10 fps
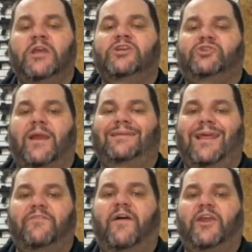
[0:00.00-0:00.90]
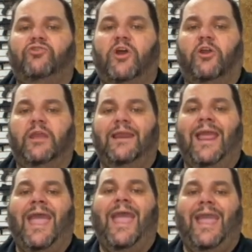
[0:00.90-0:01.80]
So identify your target
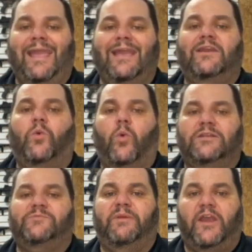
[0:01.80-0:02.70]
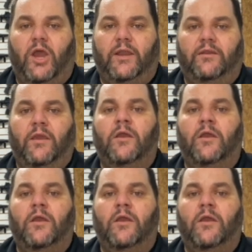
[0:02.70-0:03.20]
and what's beyond.